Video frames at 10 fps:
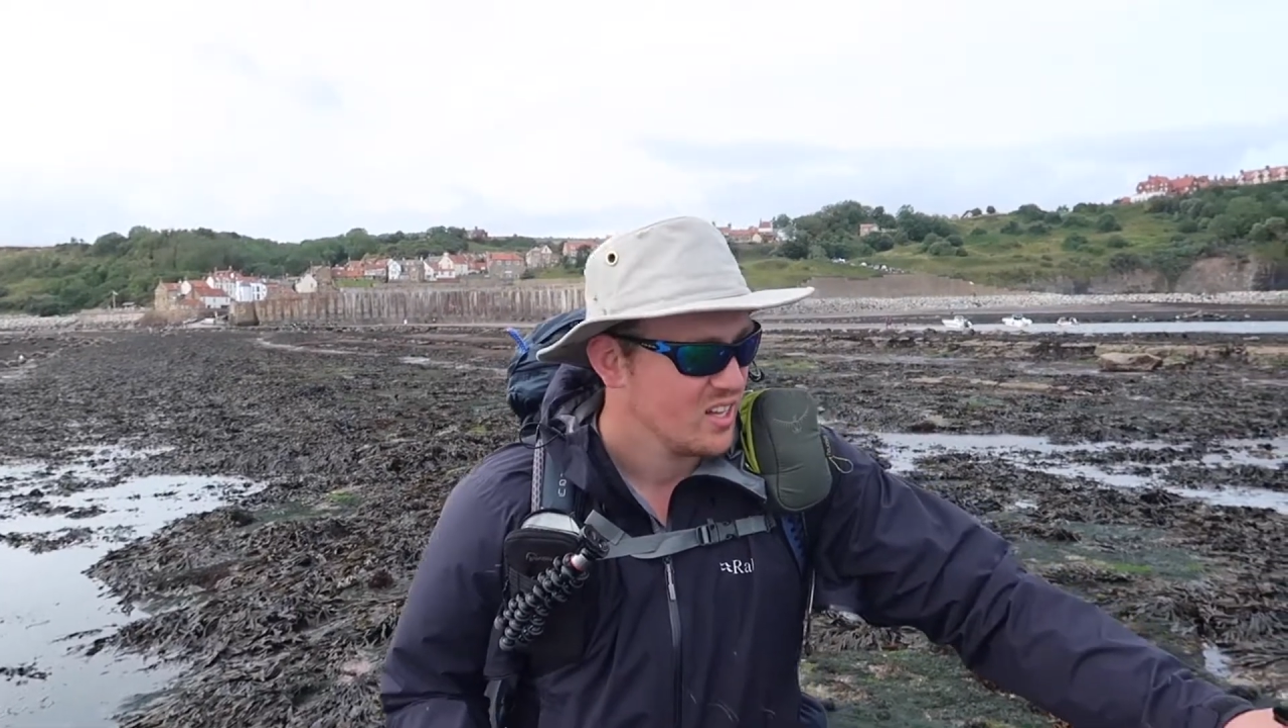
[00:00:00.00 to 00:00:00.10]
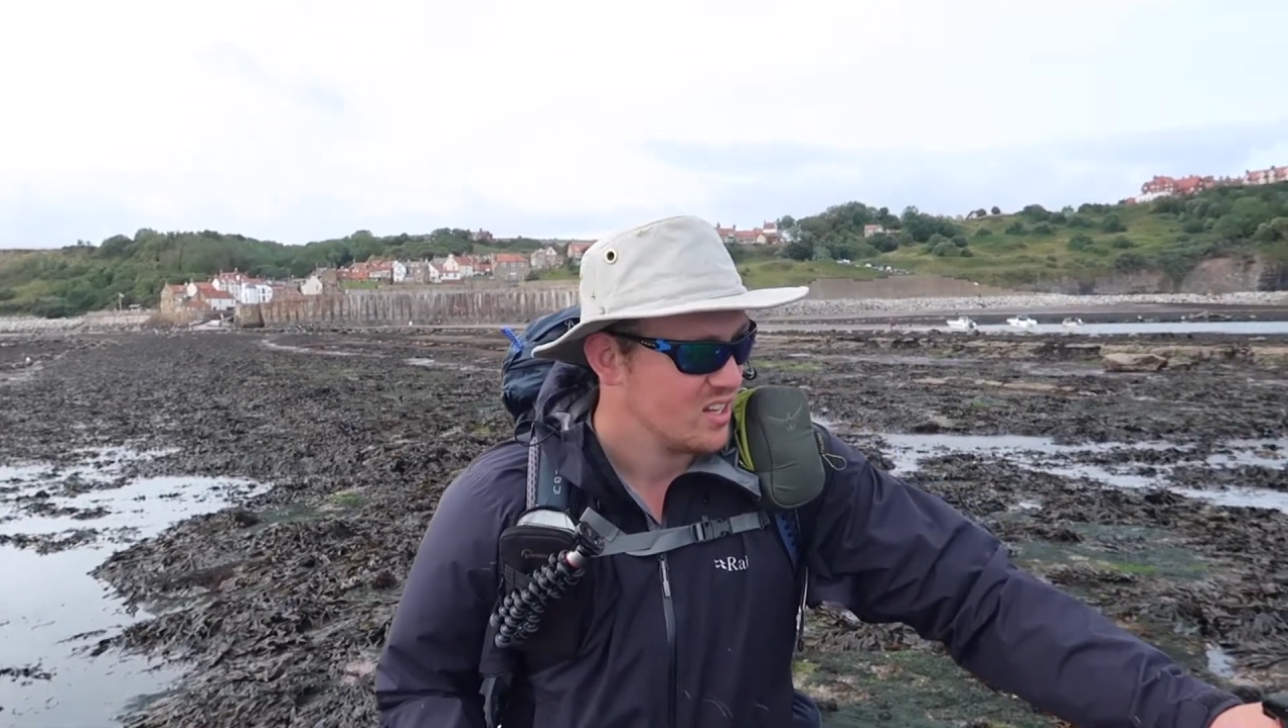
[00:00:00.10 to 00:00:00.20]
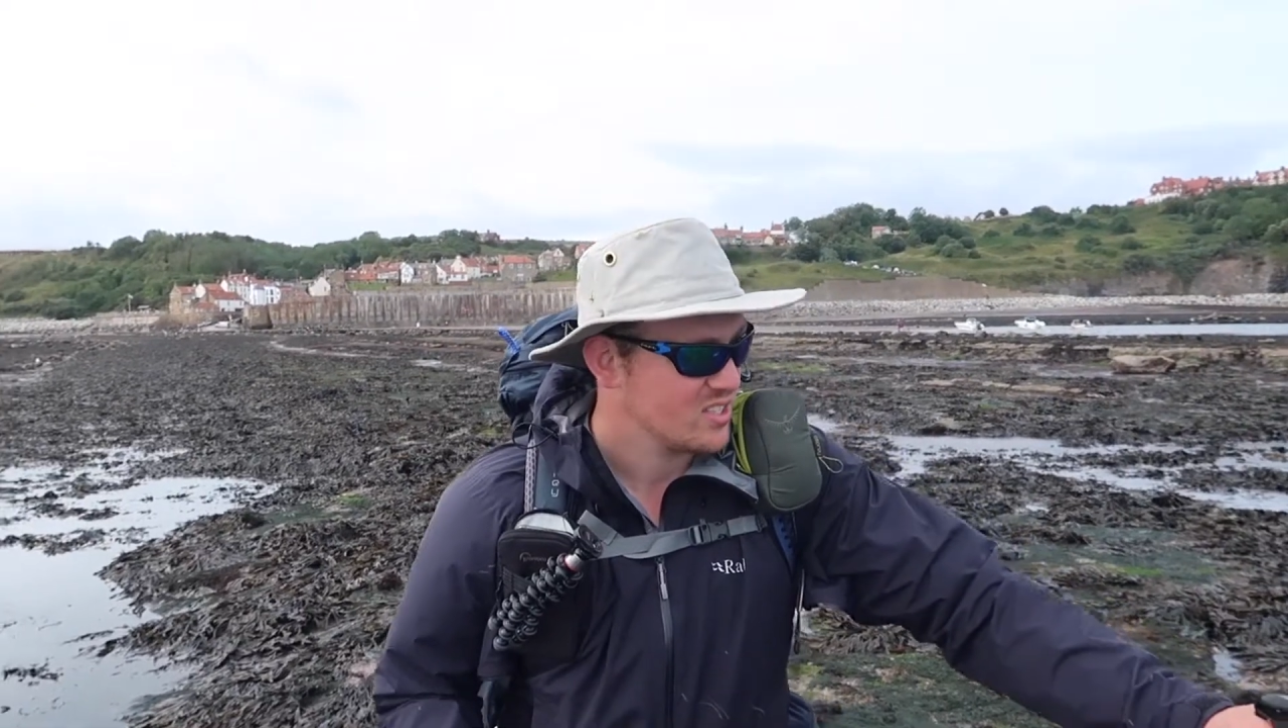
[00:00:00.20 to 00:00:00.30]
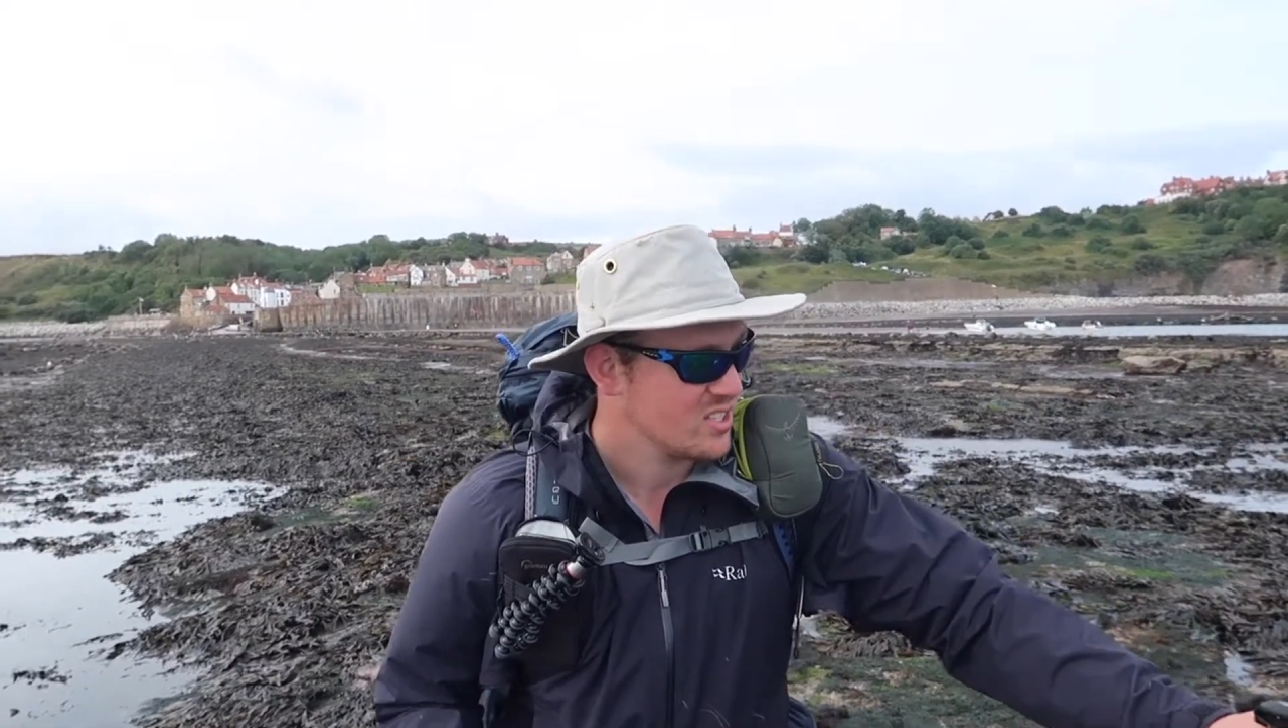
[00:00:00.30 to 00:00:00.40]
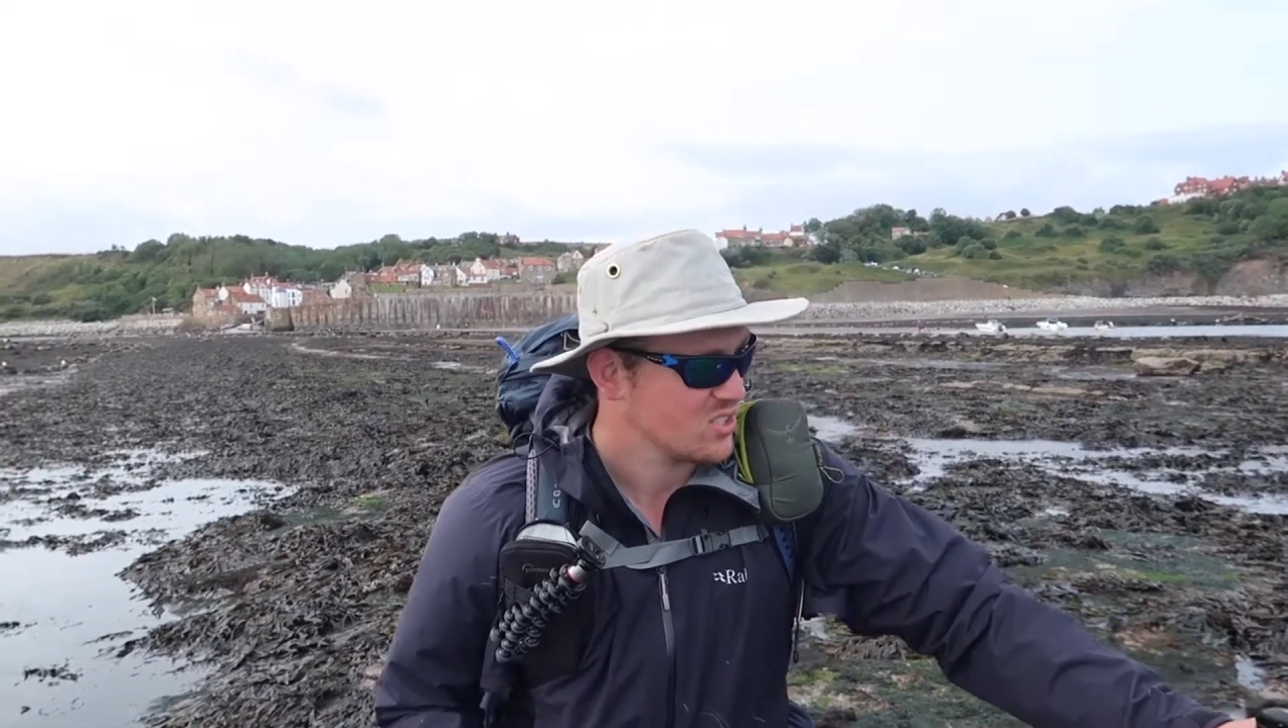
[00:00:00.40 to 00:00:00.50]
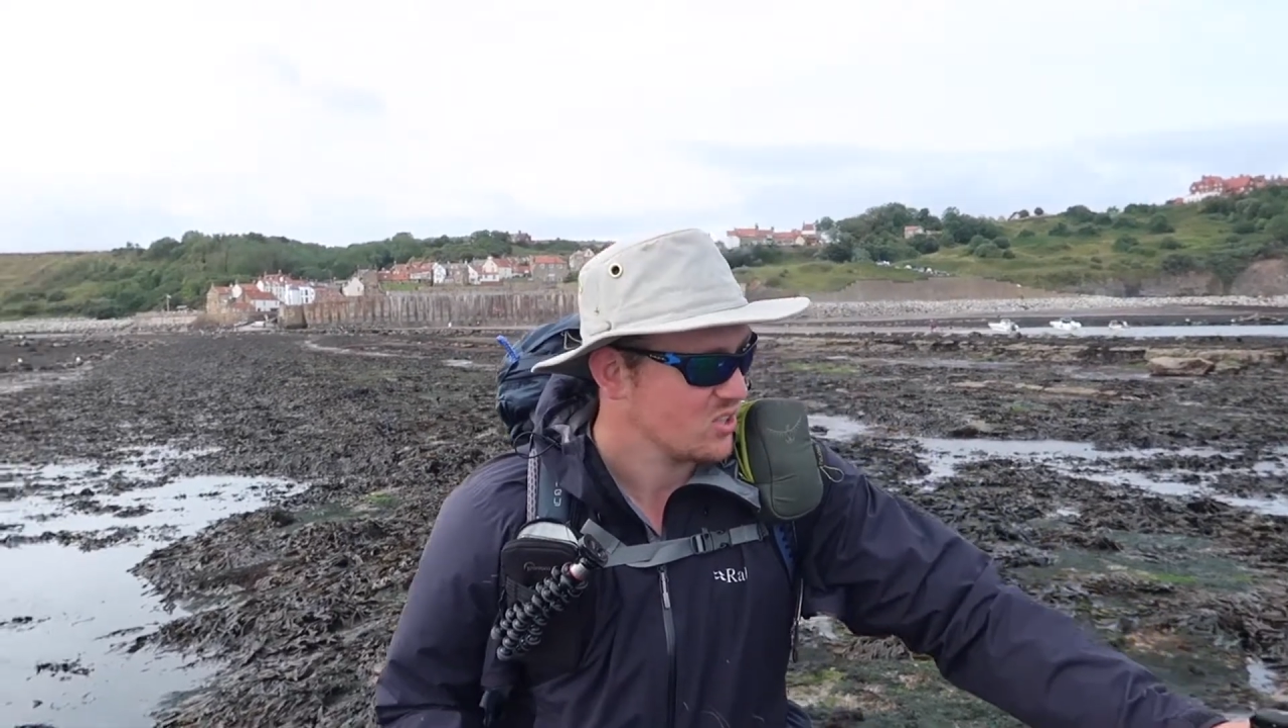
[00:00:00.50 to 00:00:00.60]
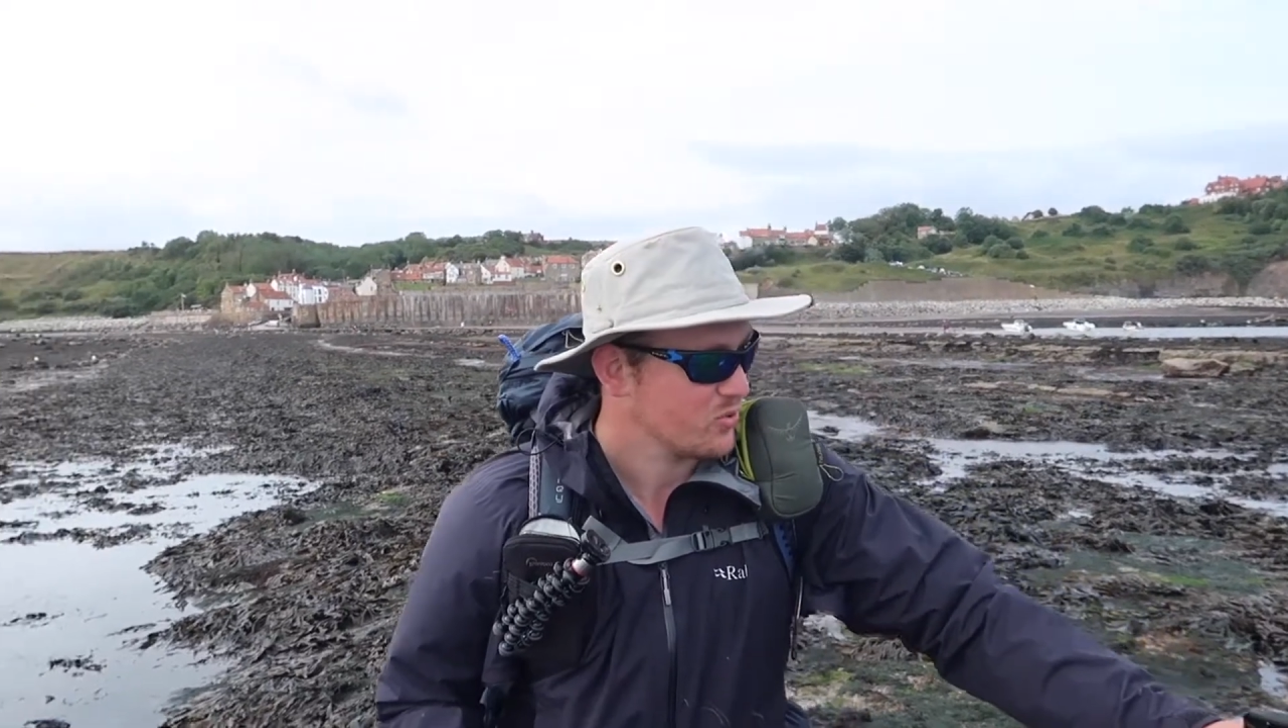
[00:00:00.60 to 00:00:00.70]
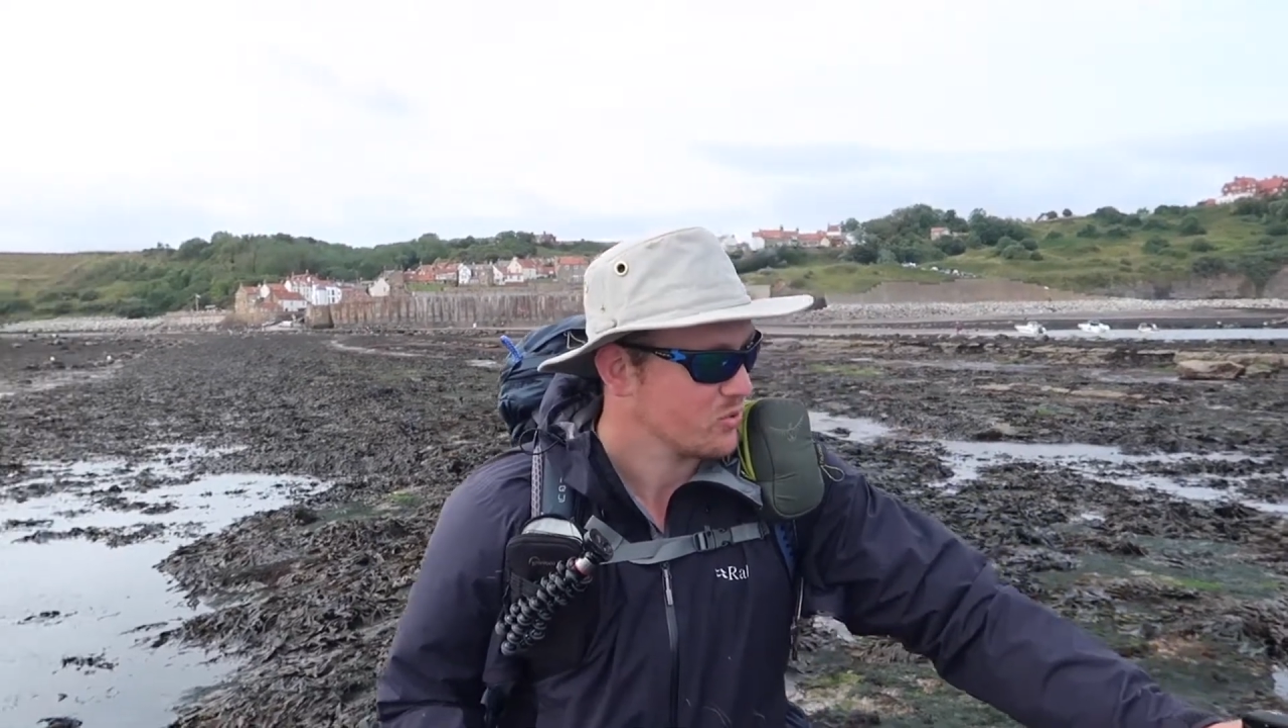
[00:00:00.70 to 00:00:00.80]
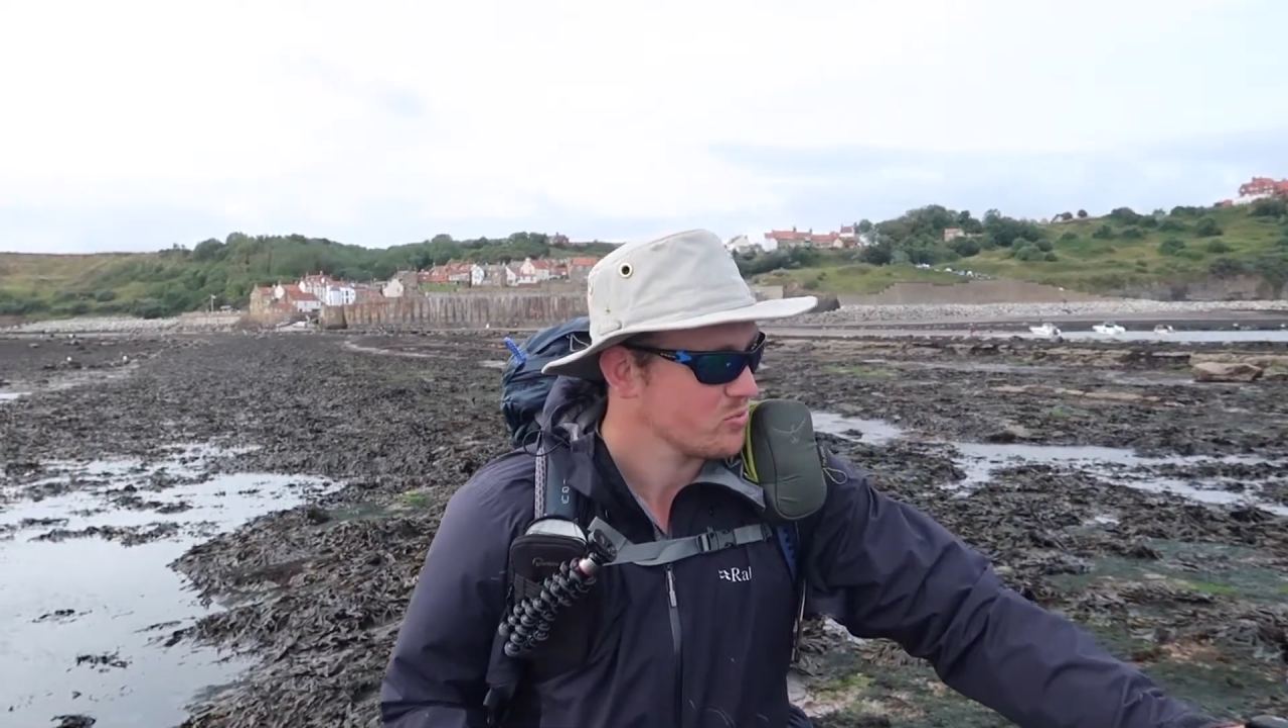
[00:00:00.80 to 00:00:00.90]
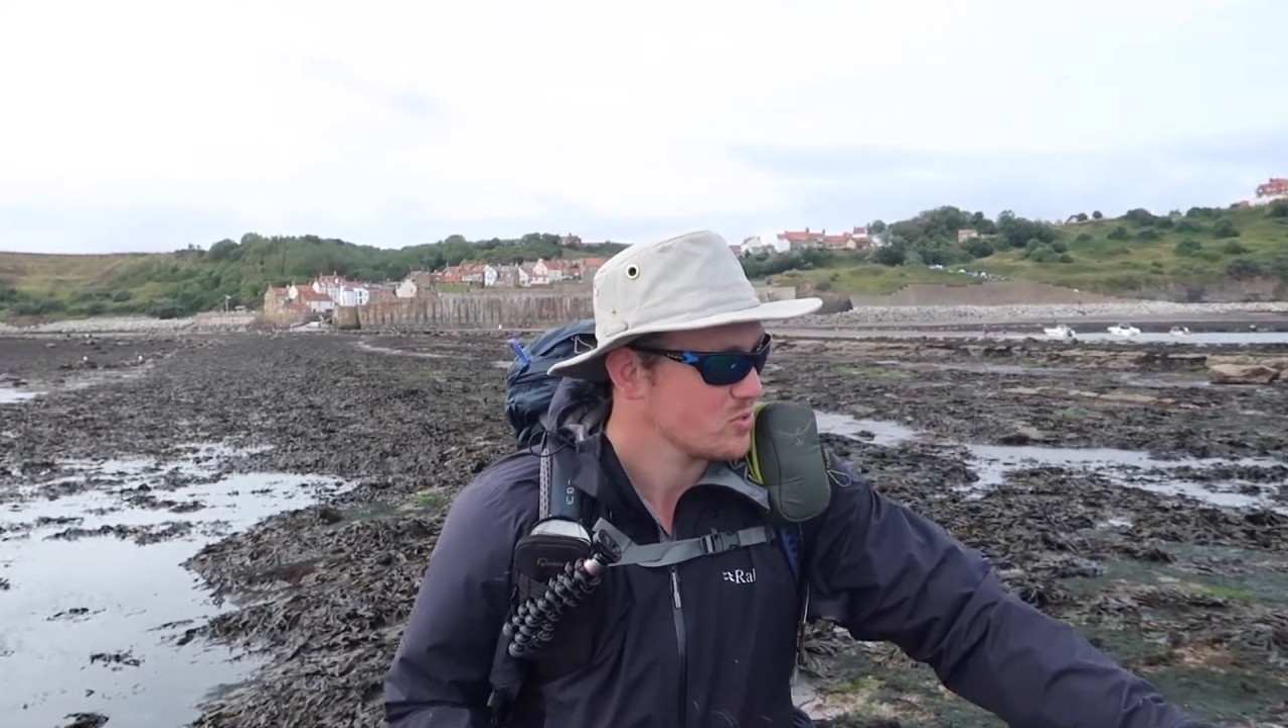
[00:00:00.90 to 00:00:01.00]
I set off
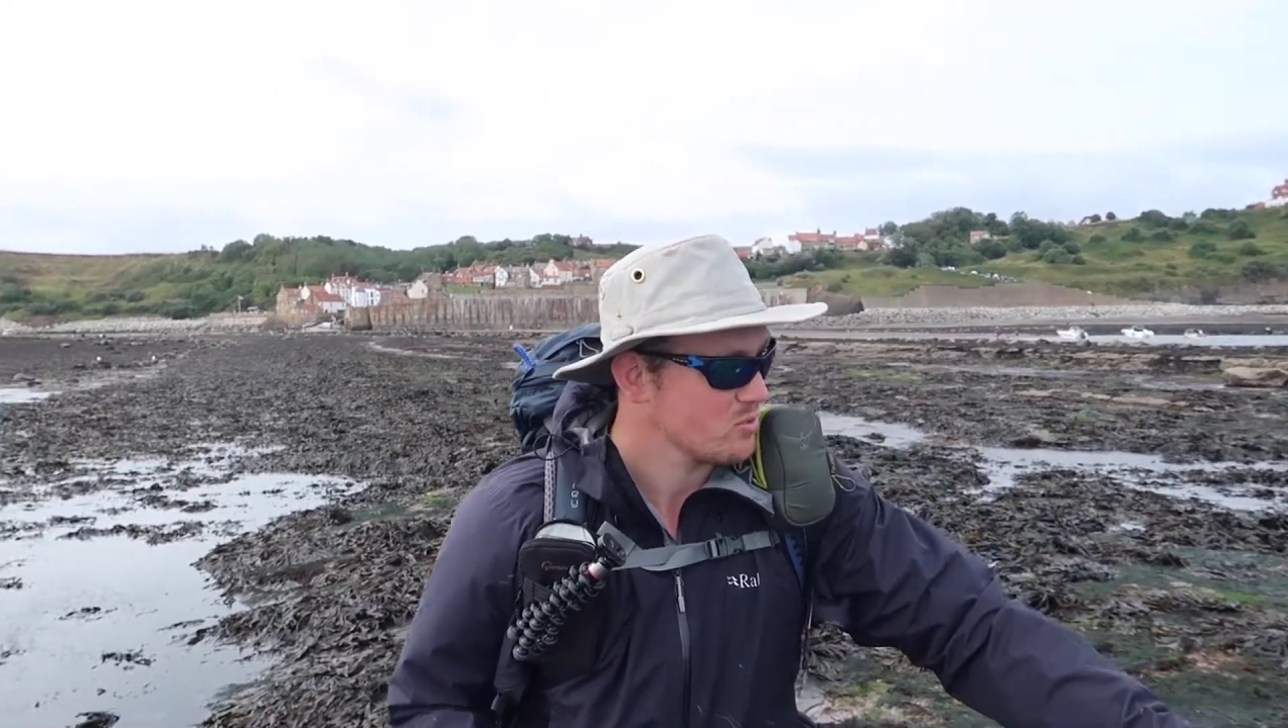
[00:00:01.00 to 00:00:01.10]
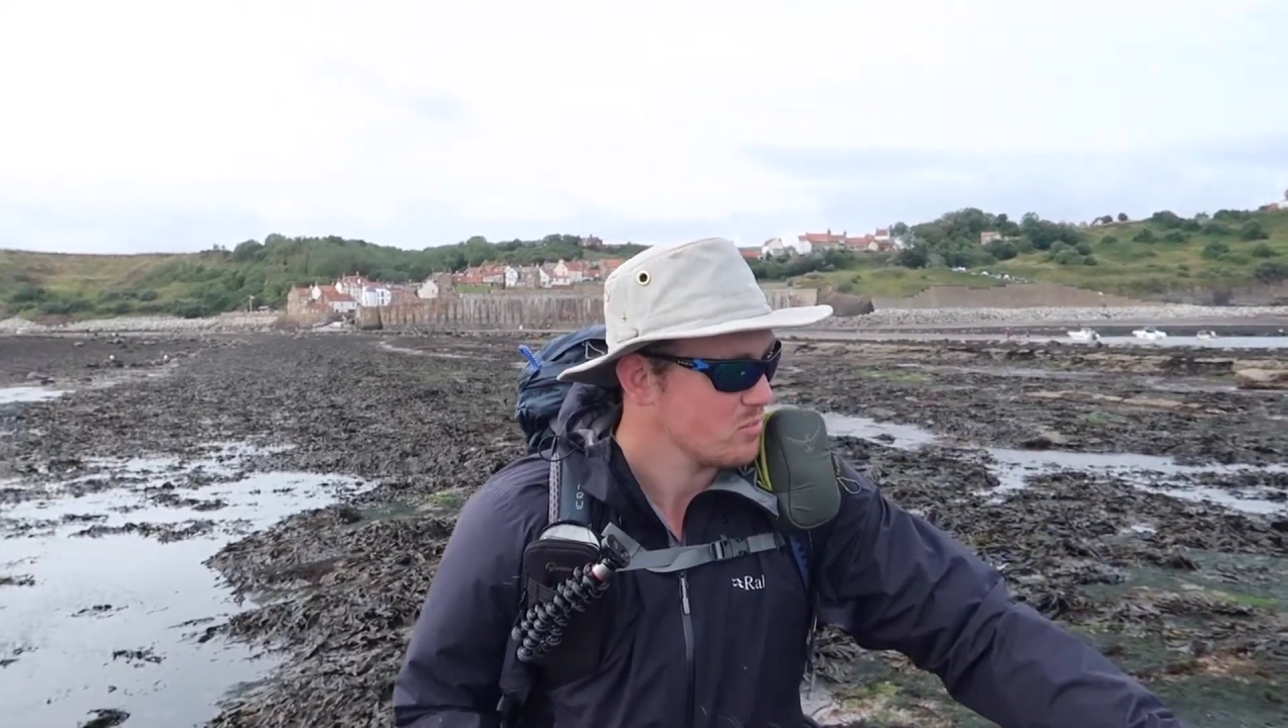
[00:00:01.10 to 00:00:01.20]
from some